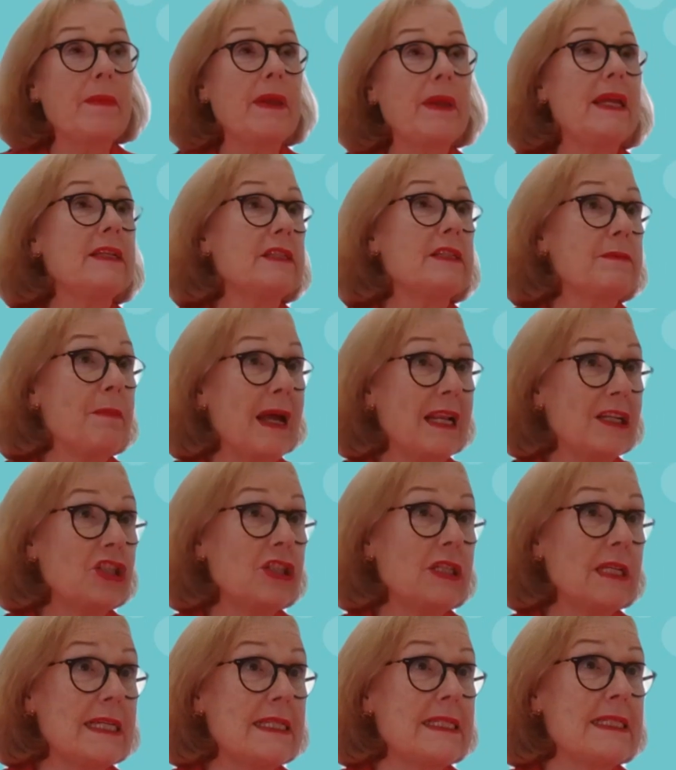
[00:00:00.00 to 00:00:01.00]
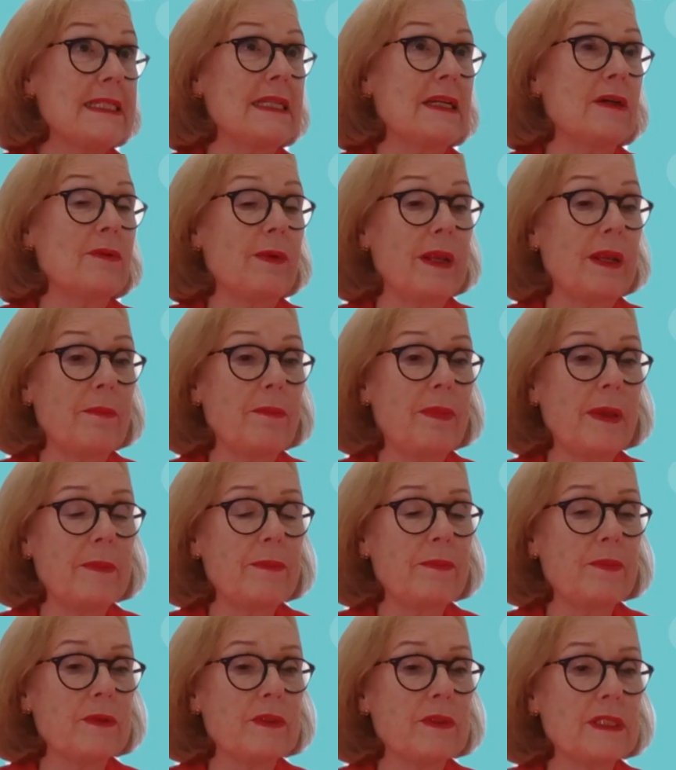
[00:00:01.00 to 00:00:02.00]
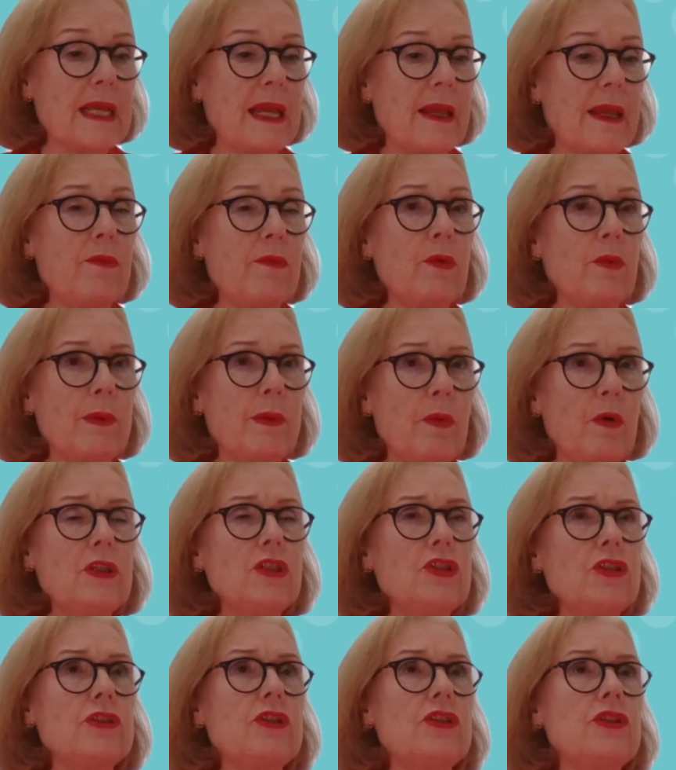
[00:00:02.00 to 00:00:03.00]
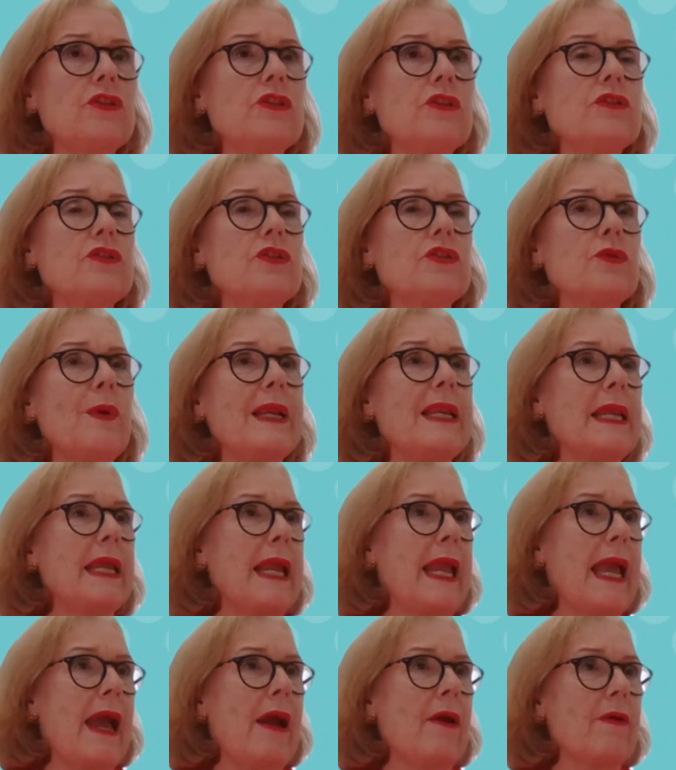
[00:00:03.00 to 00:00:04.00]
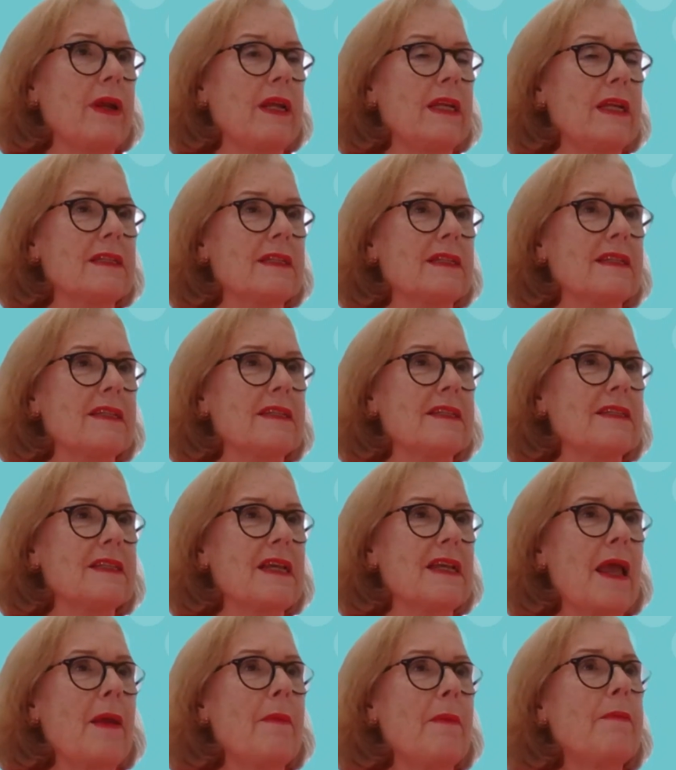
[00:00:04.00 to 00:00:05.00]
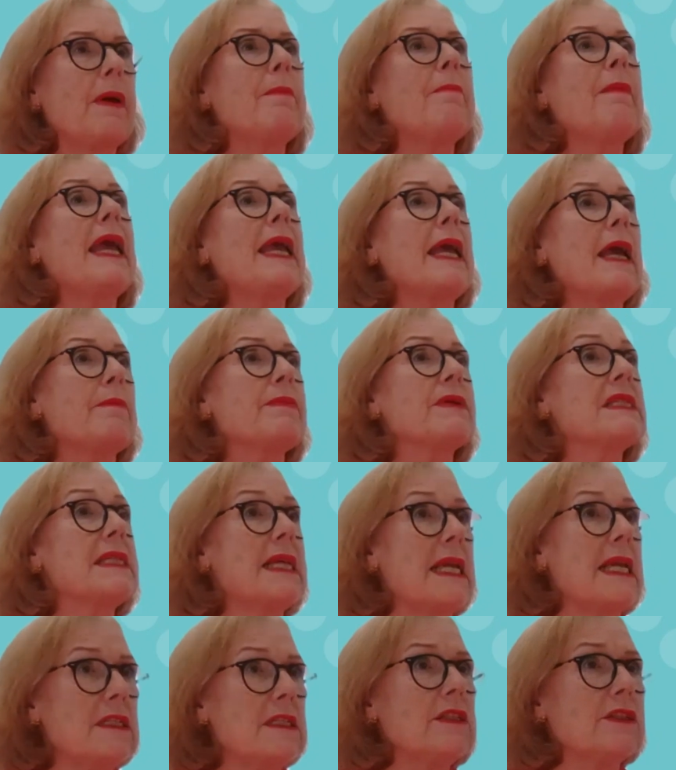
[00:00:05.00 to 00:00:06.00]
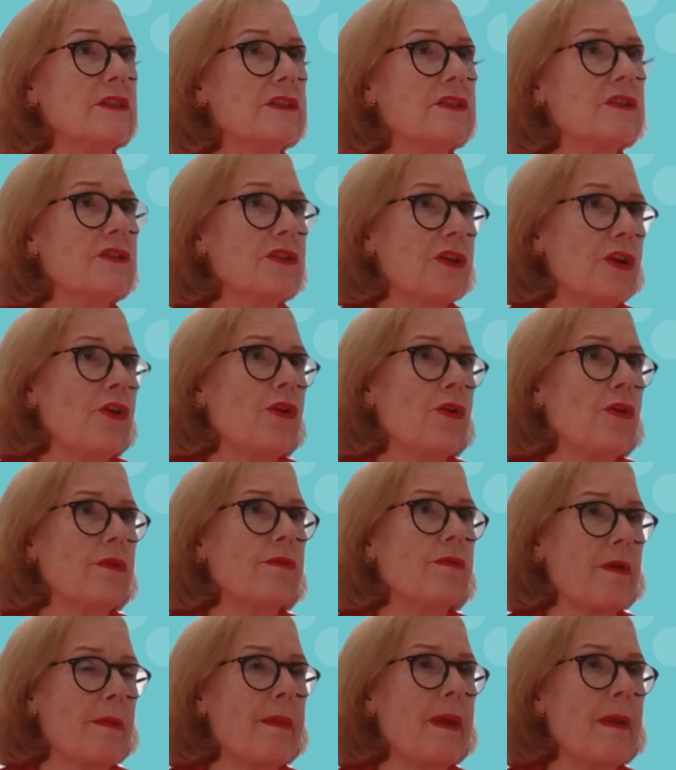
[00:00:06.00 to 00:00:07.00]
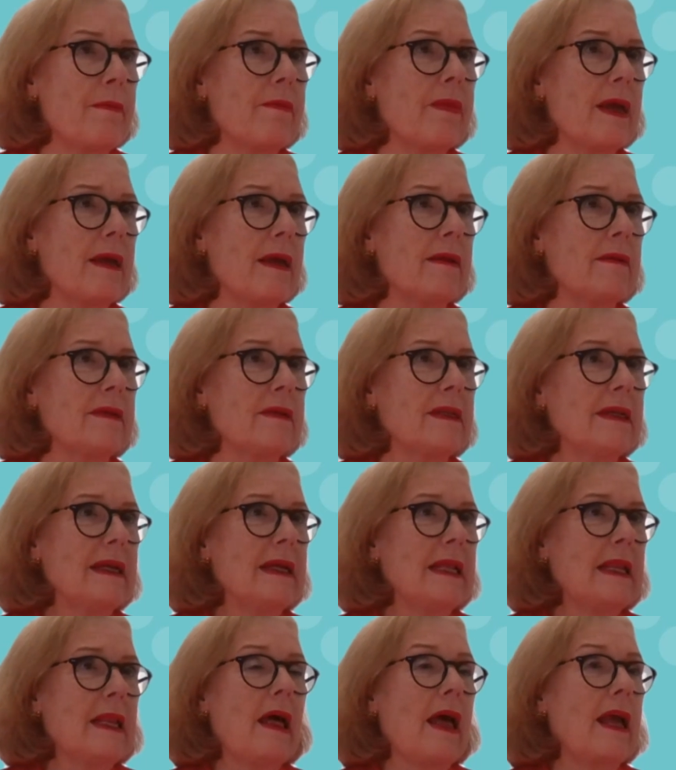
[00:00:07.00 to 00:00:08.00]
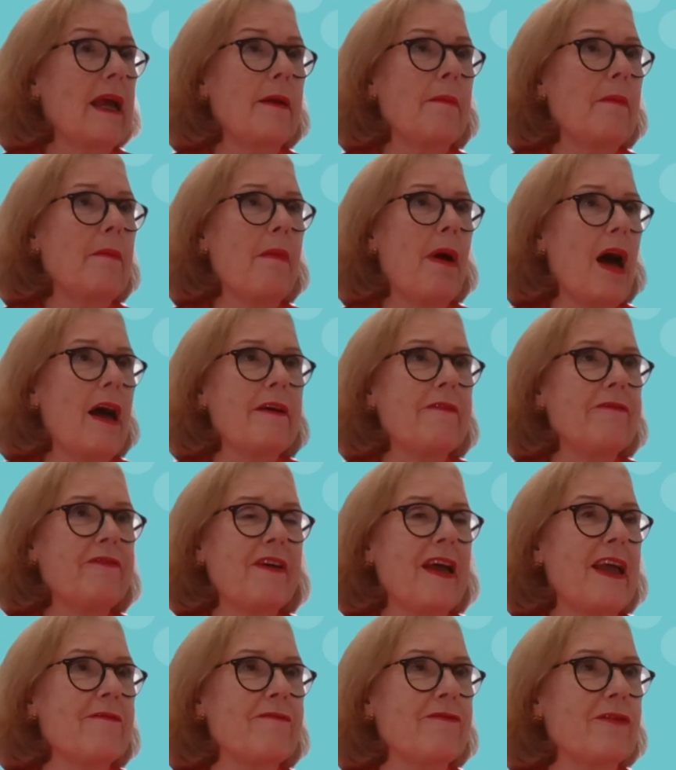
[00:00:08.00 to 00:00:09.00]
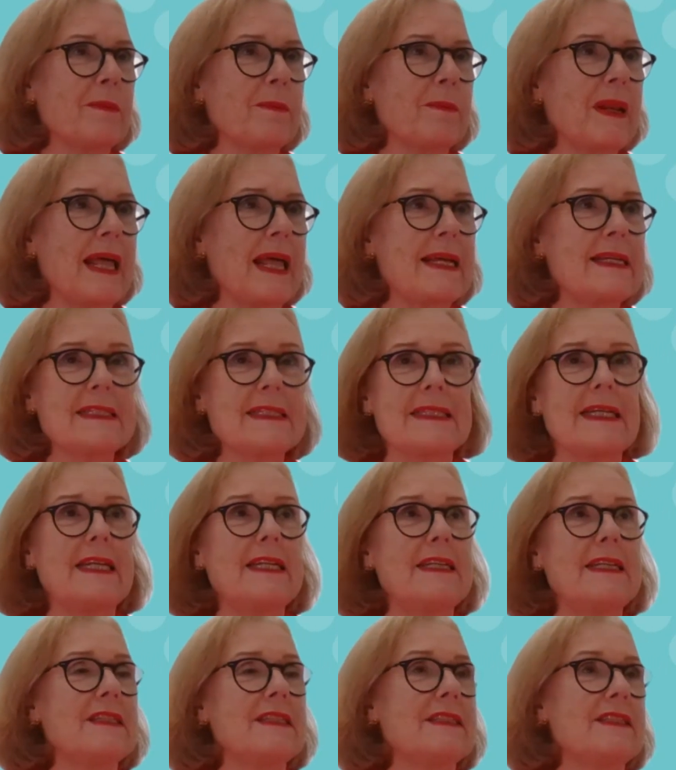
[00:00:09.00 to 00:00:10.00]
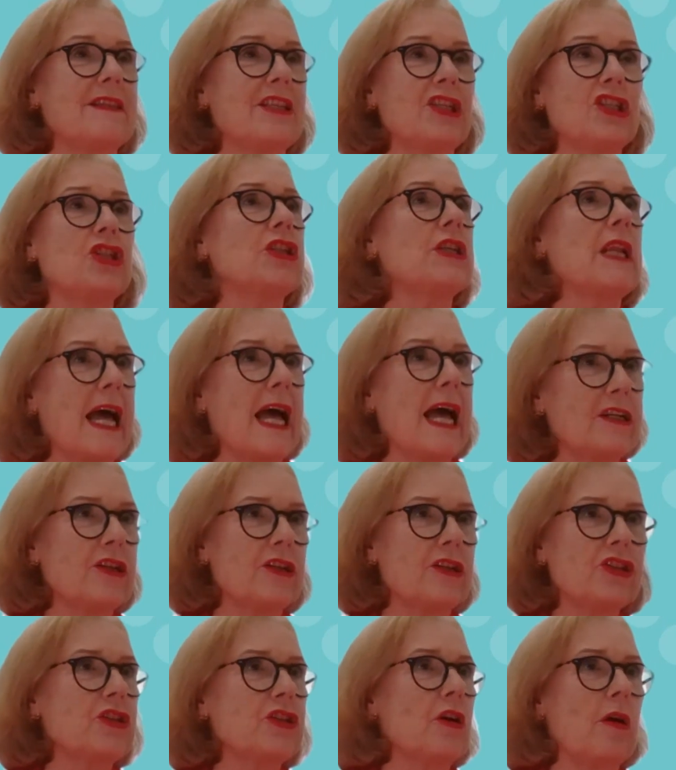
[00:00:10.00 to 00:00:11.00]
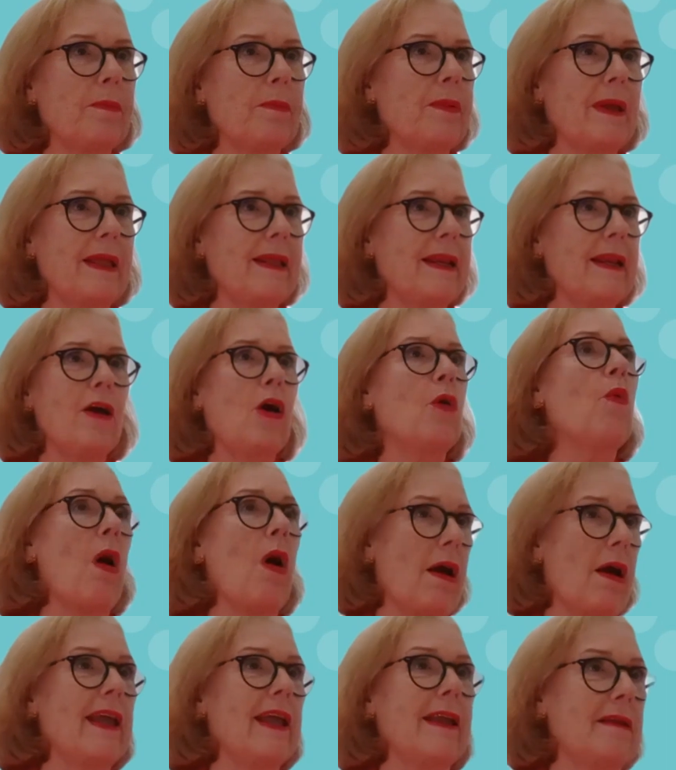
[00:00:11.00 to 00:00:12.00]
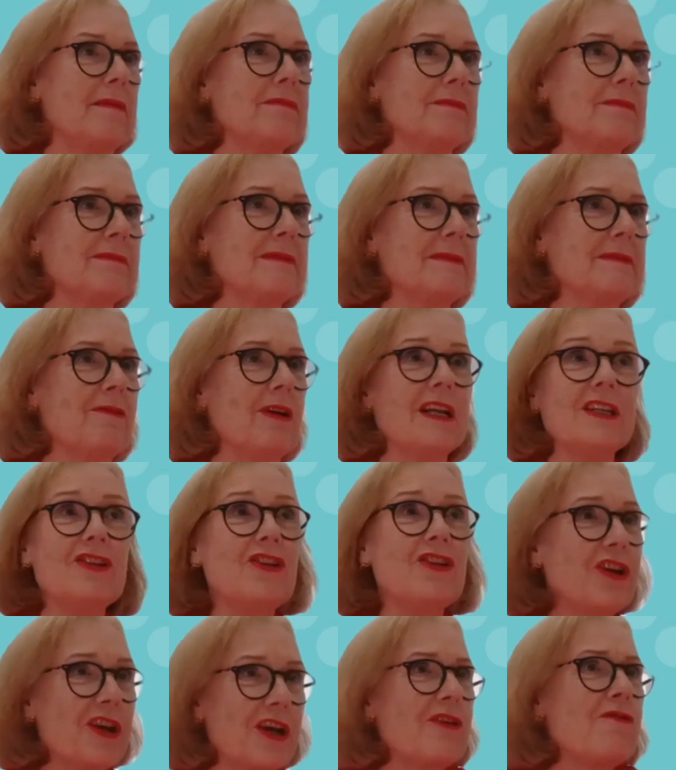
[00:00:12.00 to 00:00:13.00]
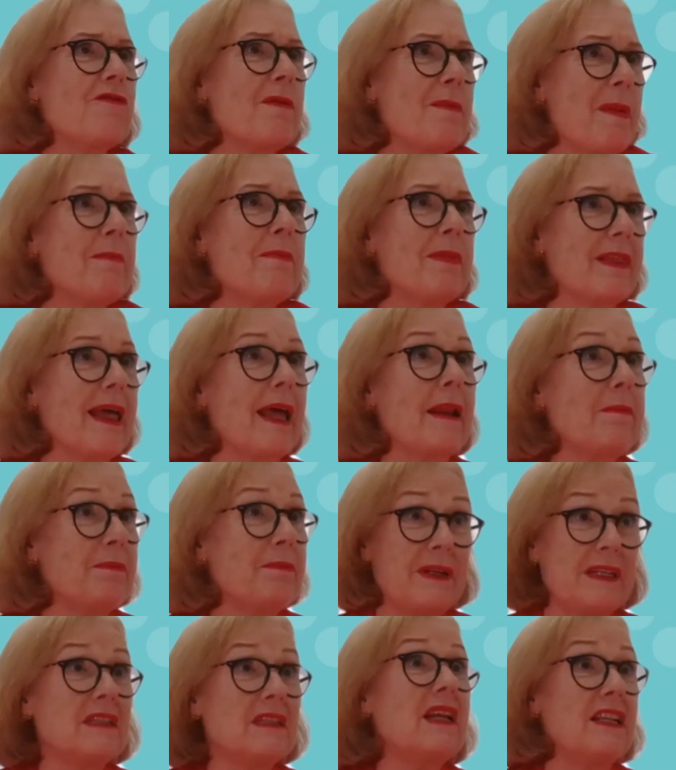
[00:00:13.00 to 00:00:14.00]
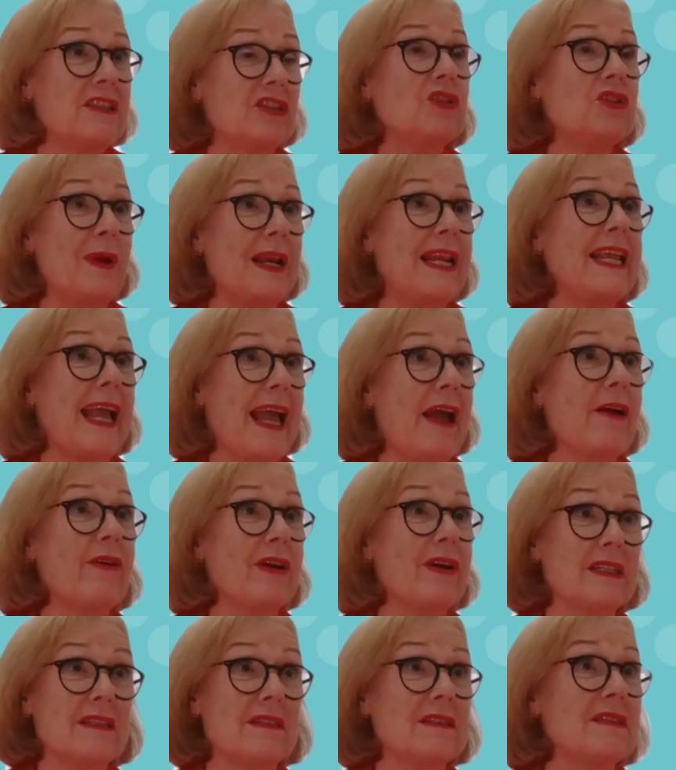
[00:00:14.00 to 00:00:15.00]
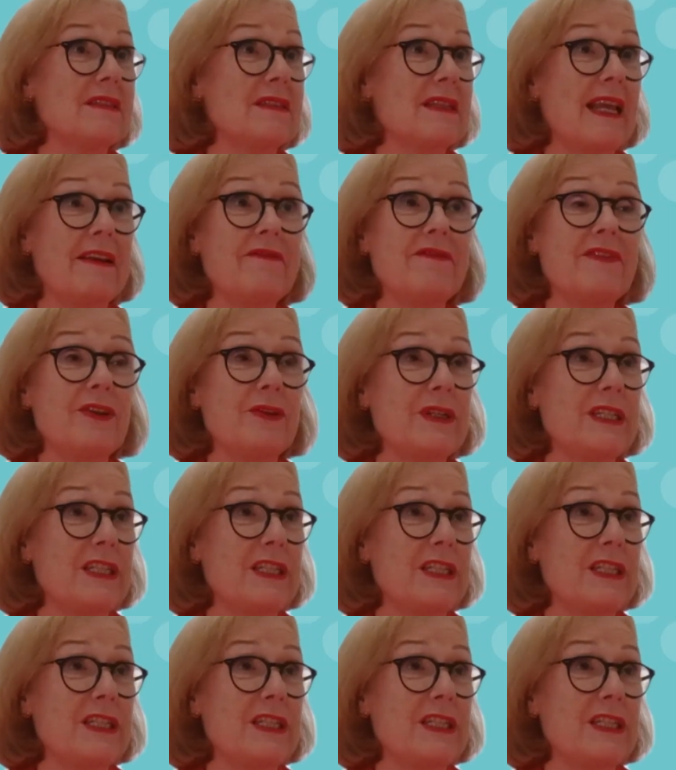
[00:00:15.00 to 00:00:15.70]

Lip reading: It's much easier when people say, well, we want you to use 20 characters, but make up a sentence that you'll remember. Like, my favorite place is the gelato shop in Hawaii, right? You can remember that, but it's 20 characters and very